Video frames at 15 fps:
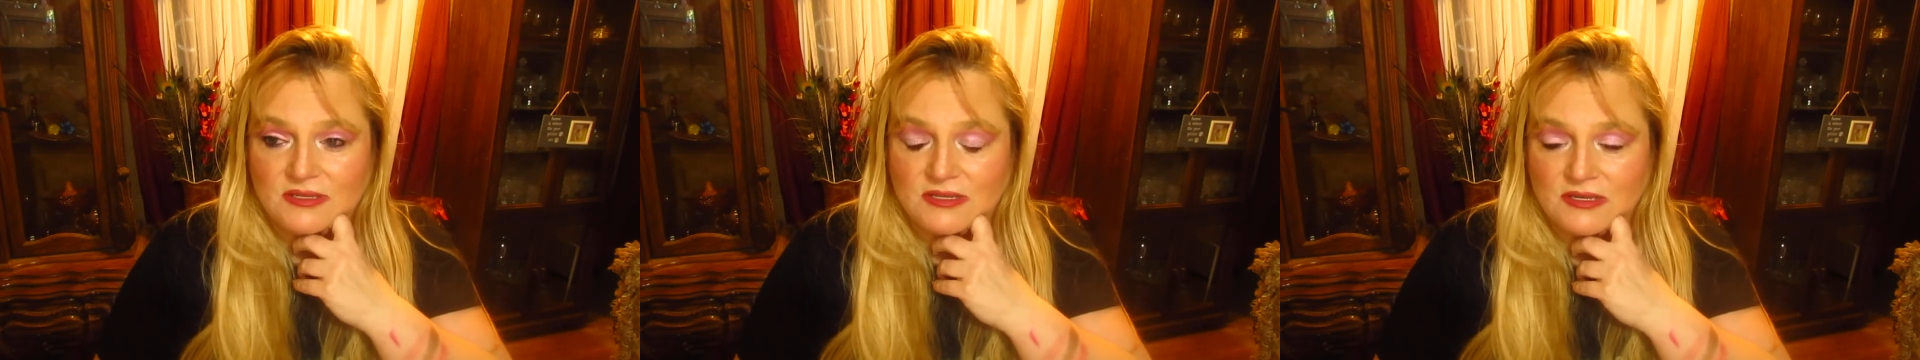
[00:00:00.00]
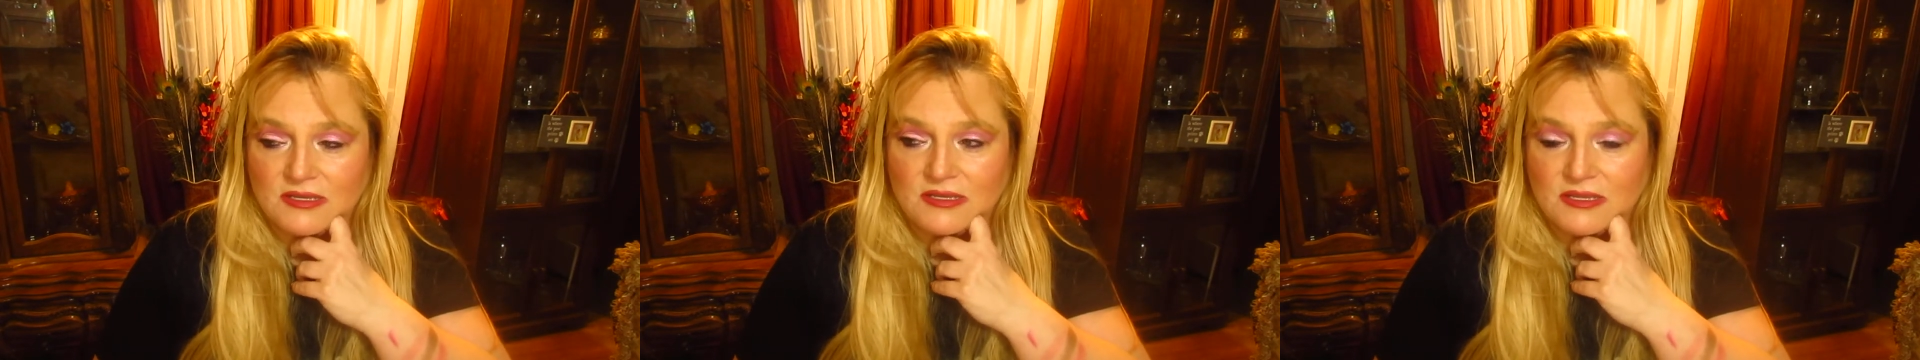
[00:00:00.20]

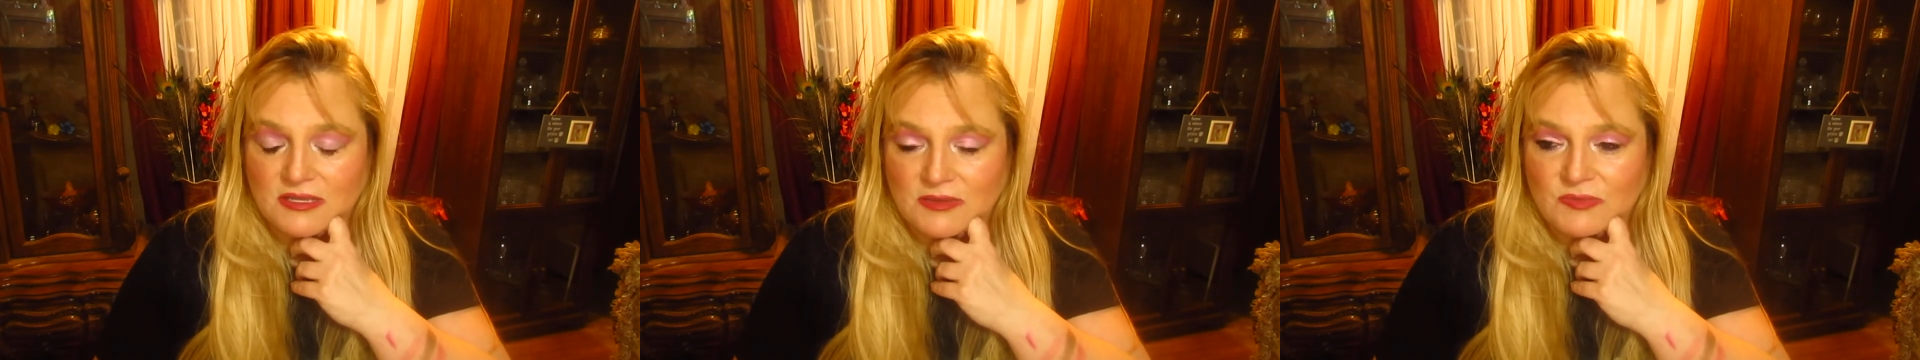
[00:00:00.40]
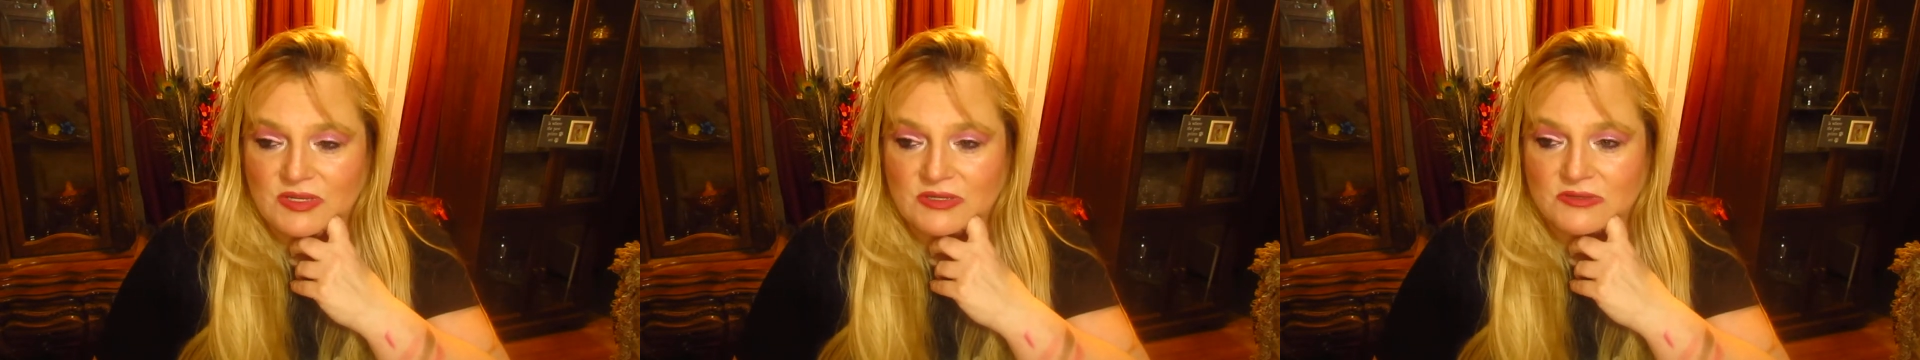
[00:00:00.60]
get an
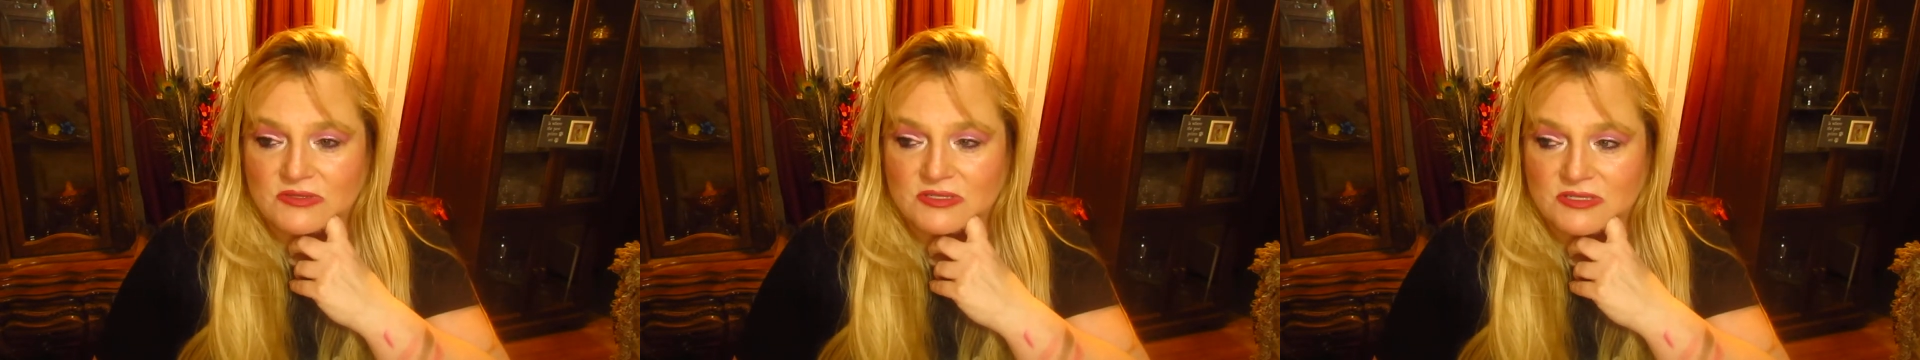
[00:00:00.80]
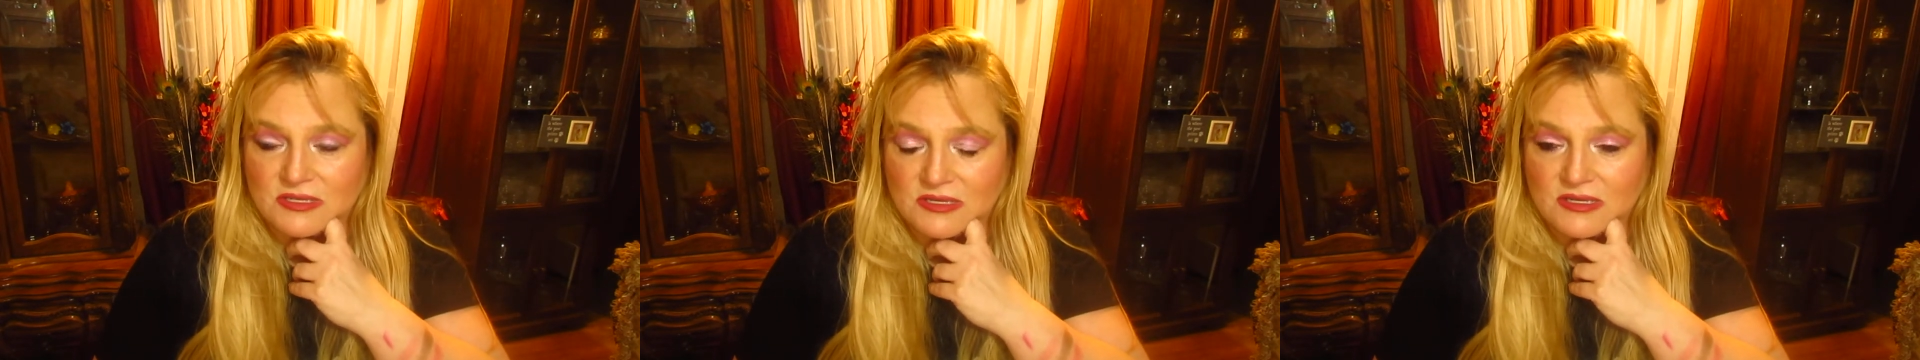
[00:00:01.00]
email
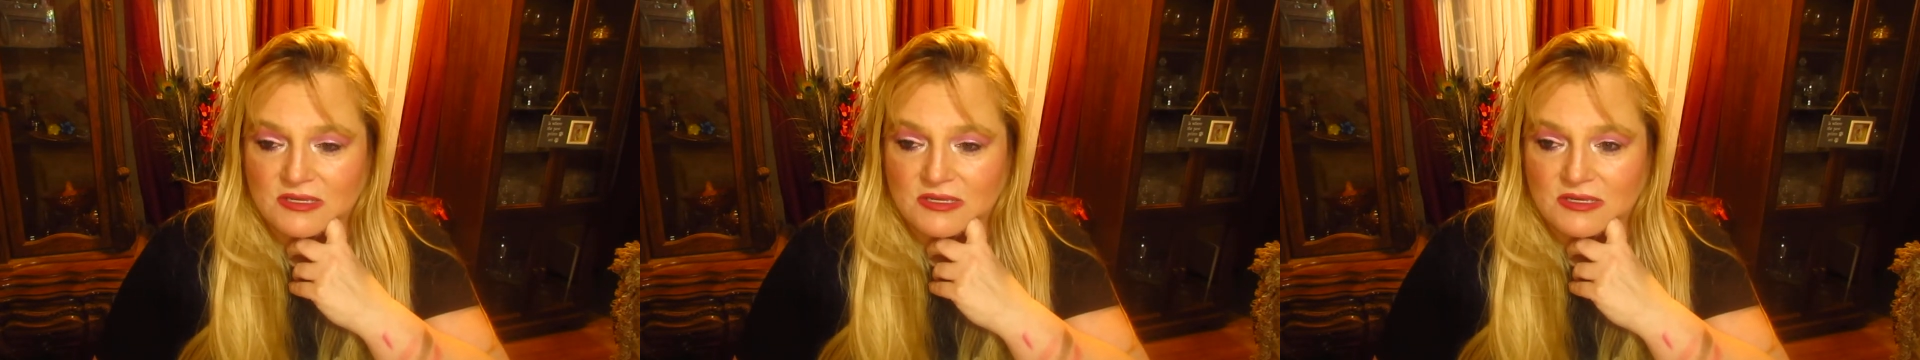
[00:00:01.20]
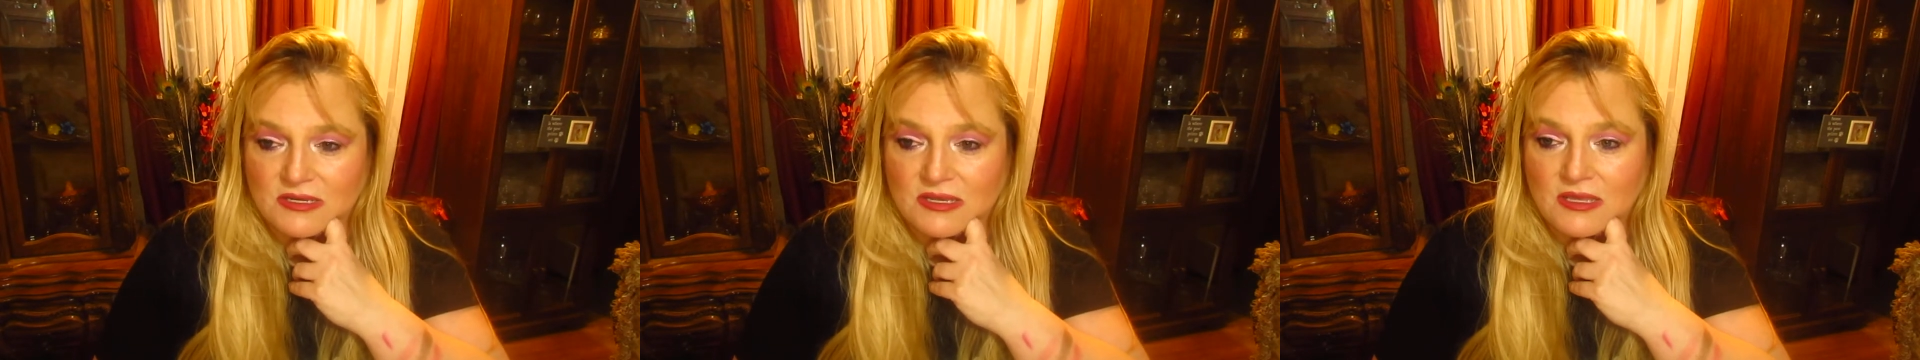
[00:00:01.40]

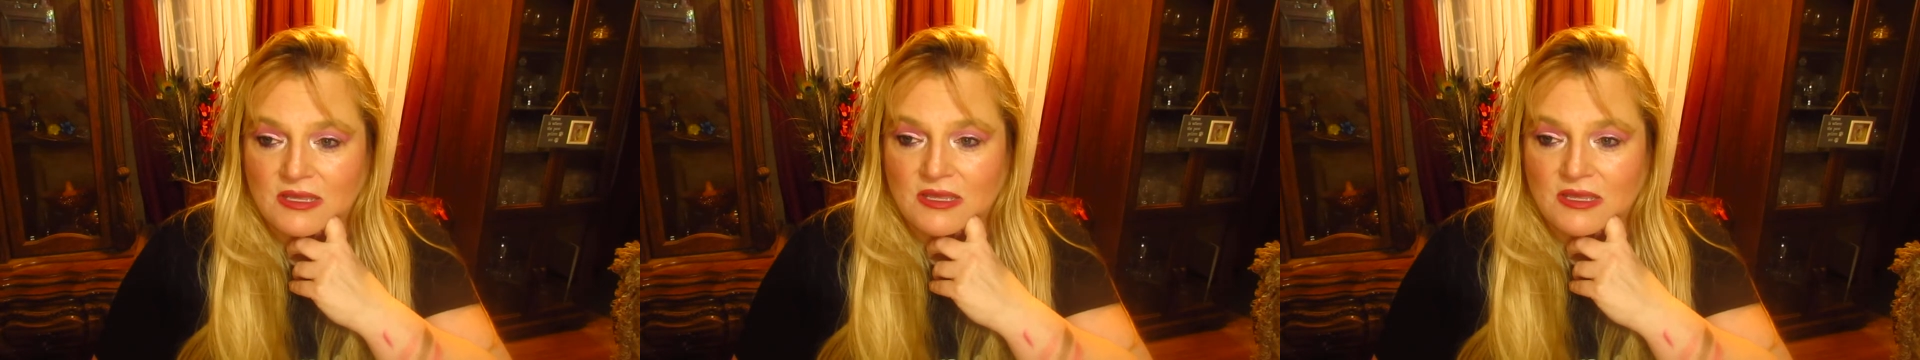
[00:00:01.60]
saying